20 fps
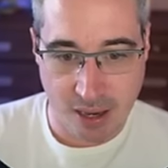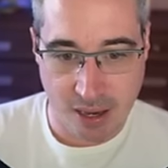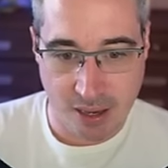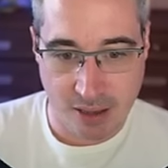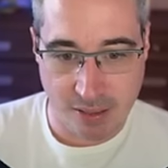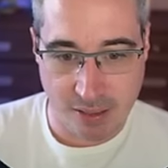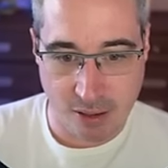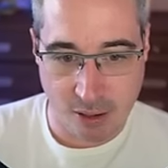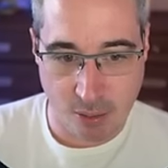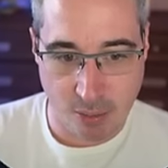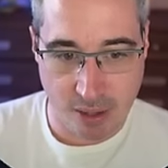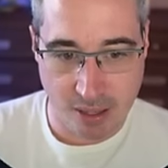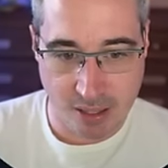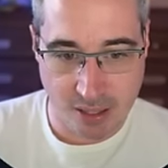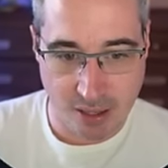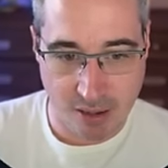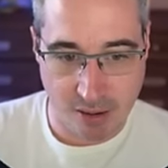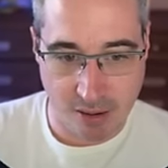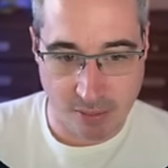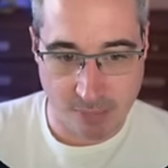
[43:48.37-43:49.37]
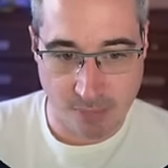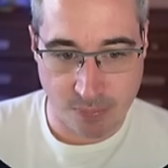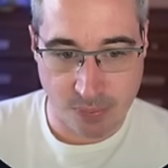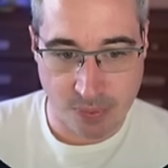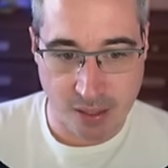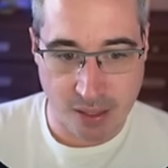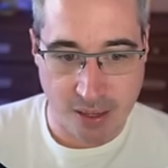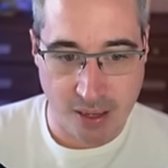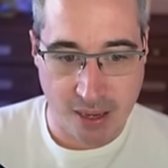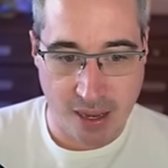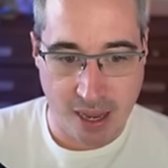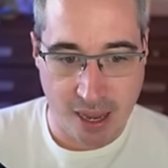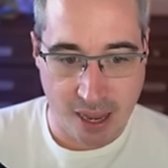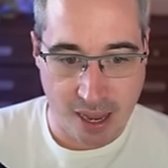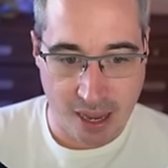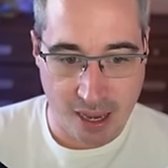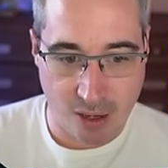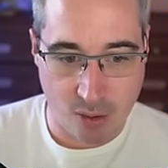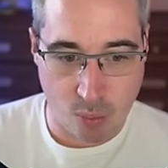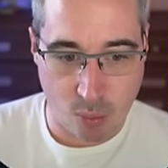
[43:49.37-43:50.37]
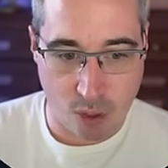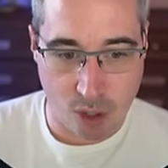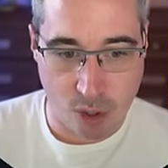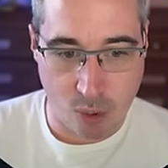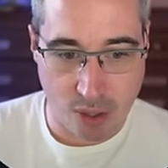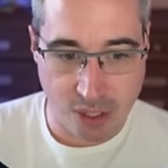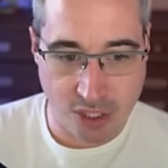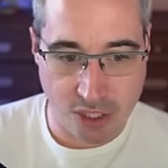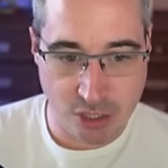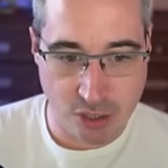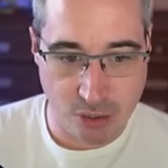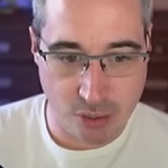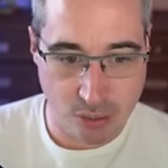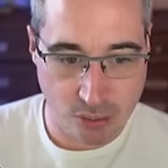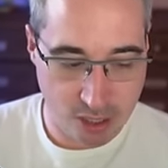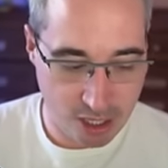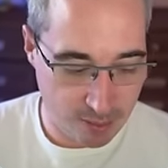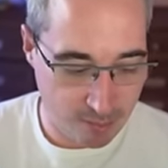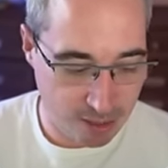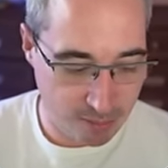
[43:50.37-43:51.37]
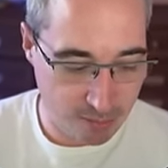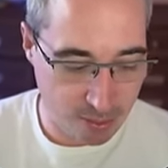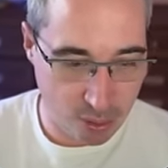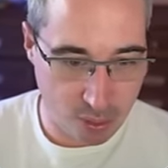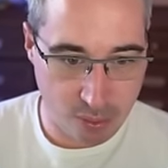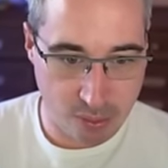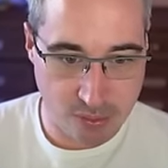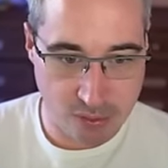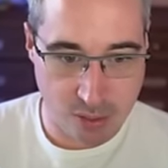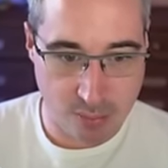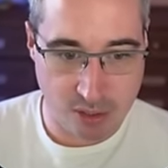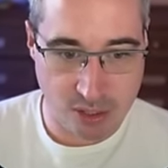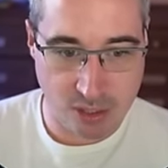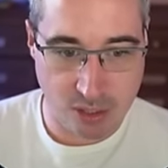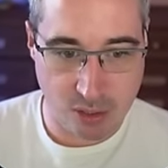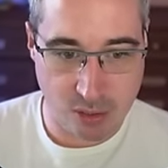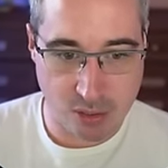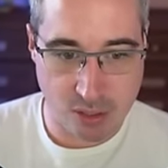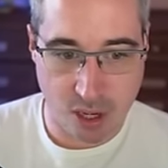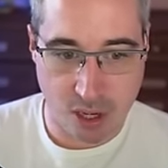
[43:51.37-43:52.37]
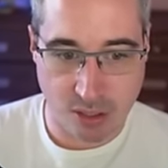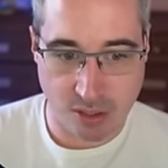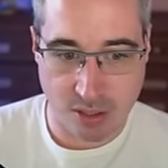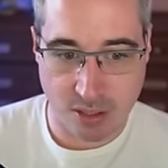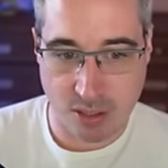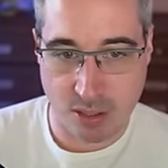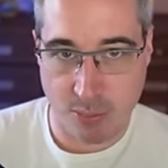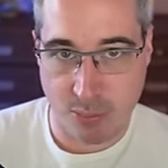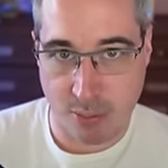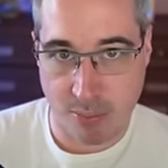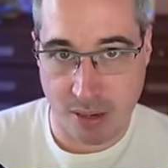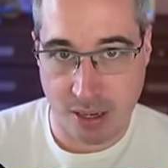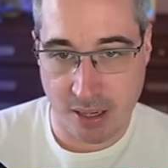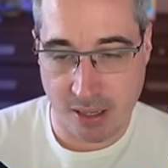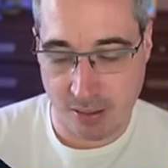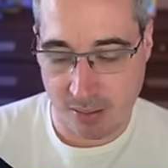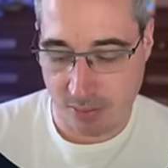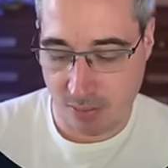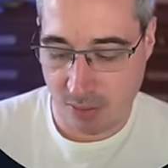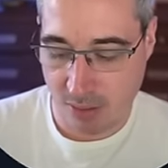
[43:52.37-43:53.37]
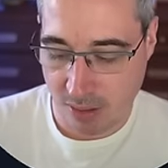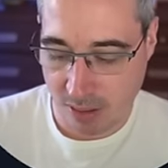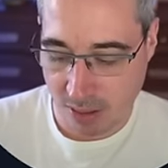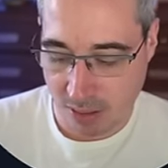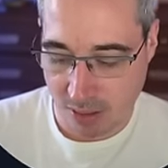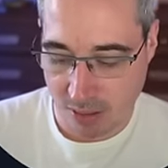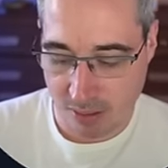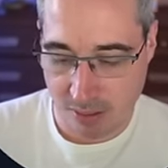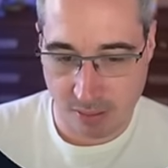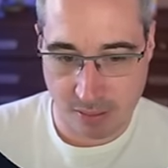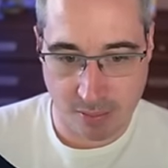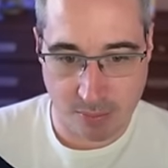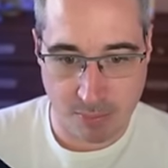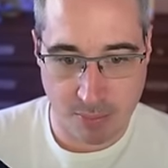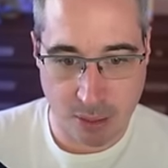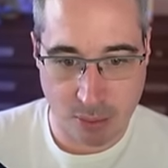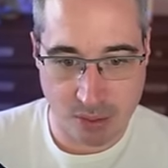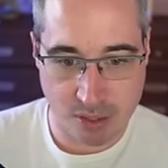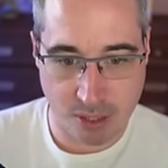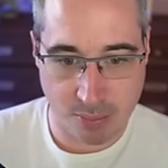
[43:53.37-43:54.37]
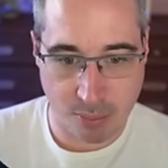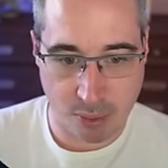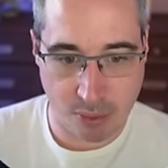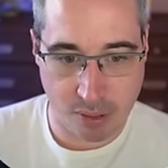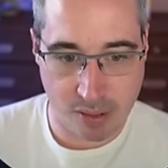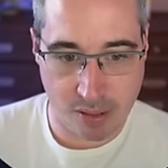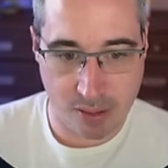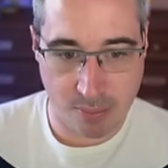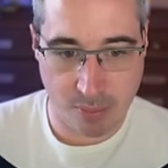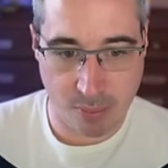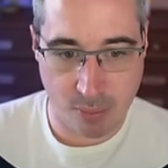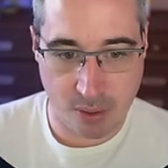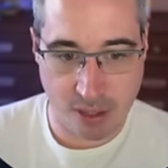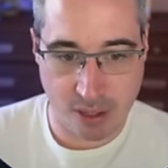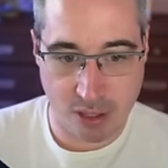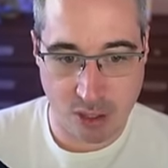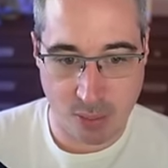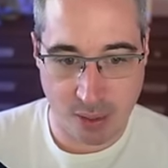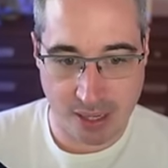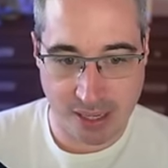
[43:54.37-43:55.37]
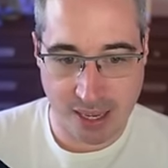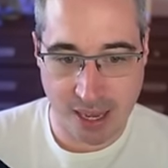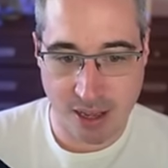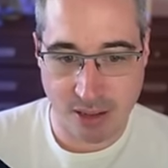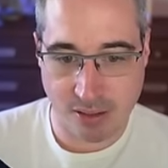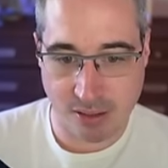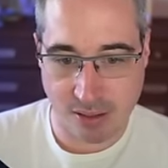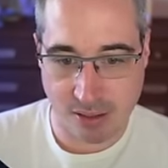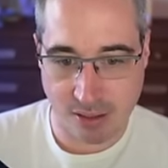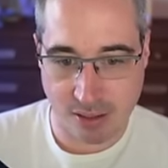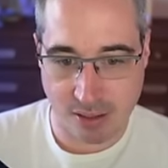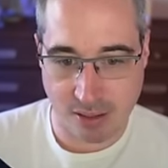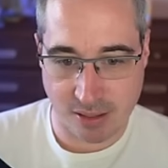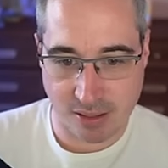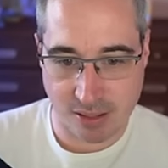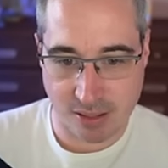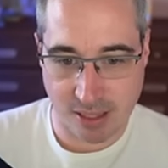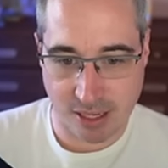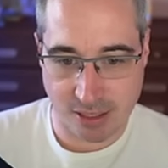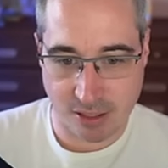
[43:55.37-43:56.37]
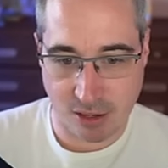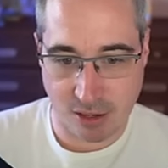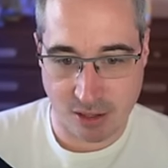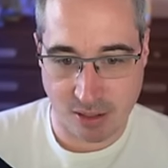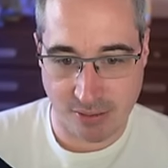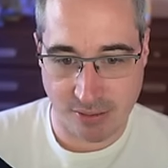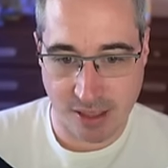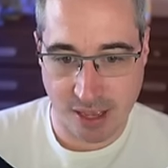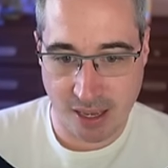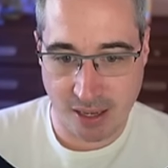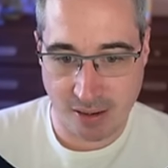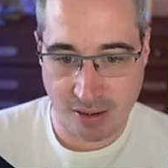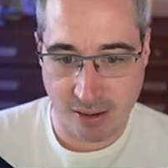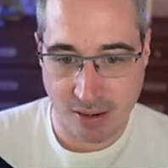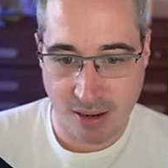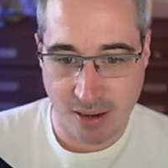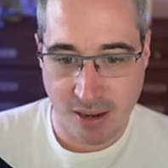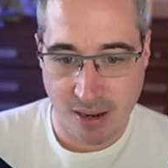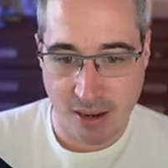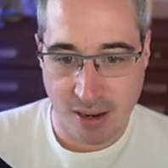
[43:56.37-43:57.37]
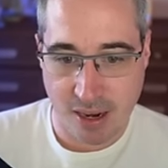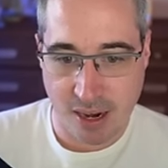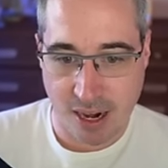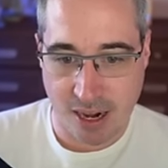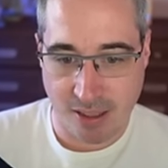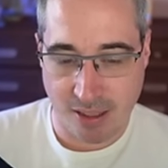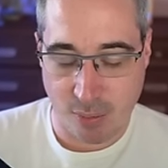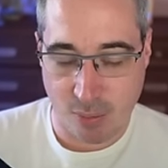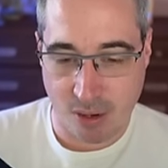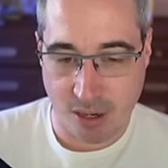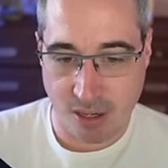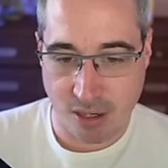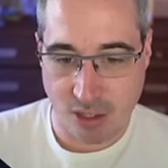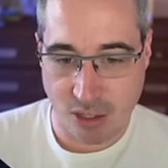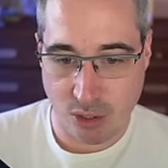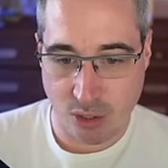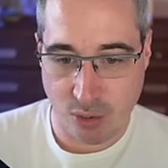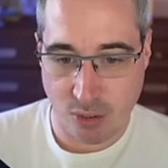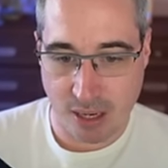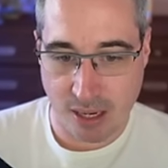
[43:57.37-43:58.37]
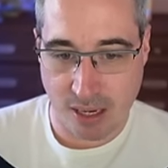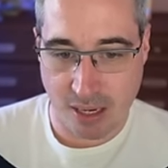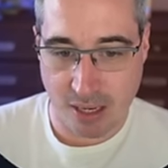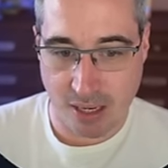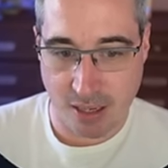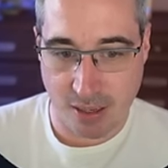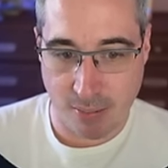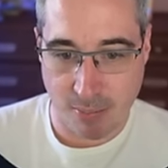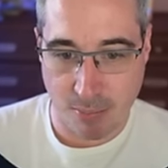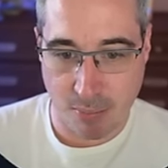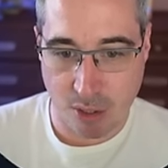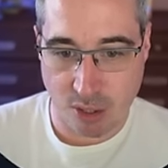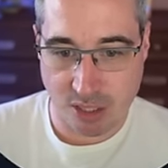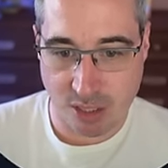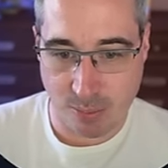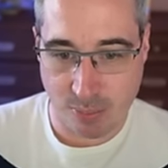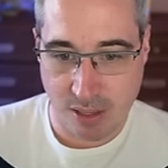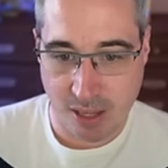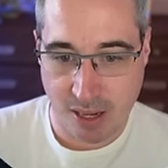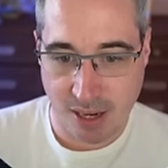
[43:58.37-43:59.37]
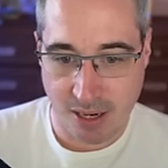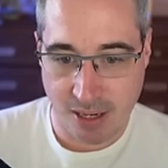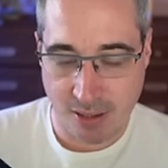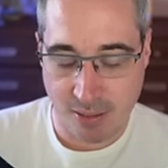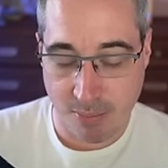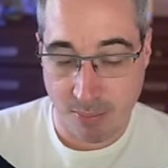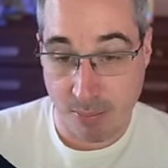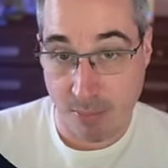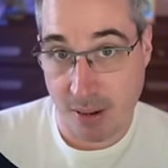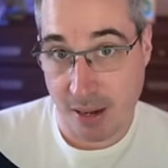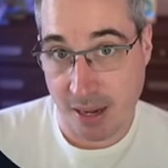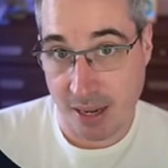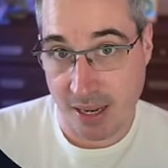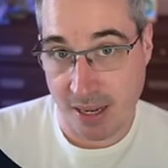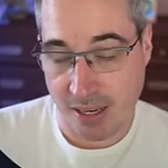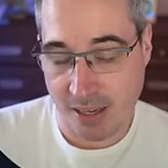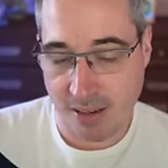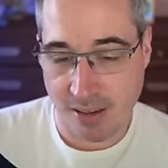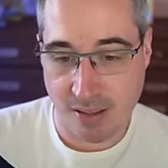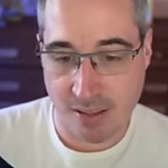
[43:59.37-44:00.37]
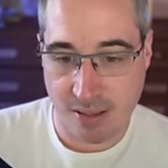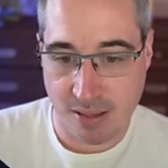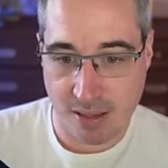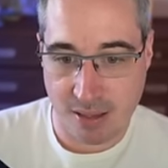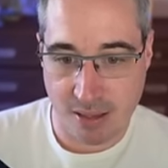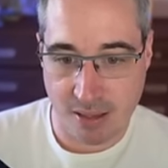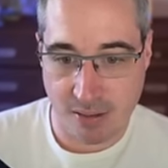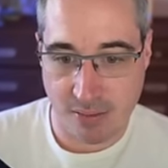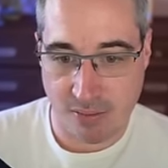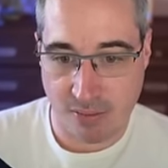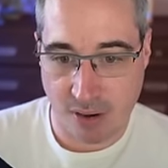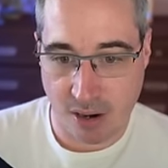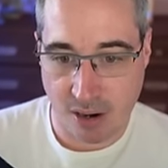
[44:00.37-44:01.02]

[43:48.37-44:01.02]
that are right here, and we're going to come on both. So I'm just going to use Alt to put my mouse on both of them. We're going to do a calc. I'll select all of that. And then we're going to do a multiplied by the